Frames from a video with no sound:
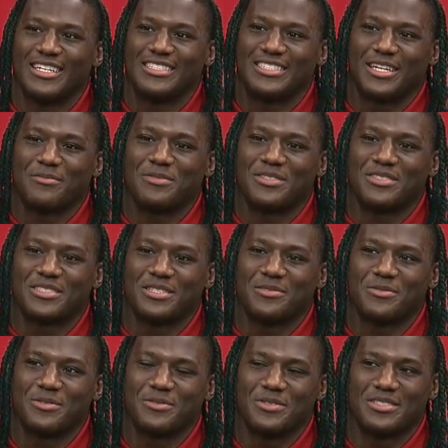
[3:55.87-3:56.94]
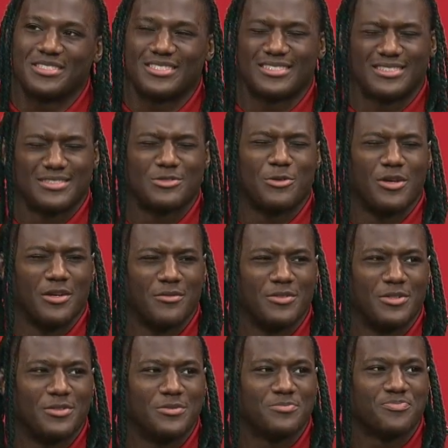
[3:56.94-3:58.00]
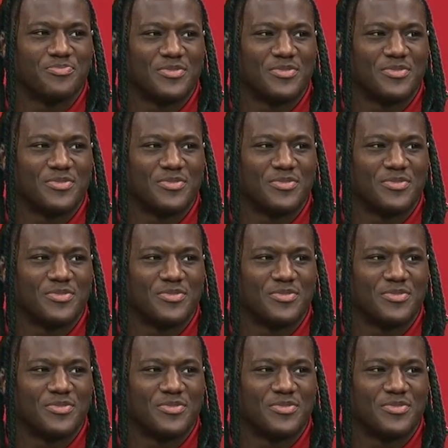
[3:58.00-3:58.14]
championship, when we was 12U.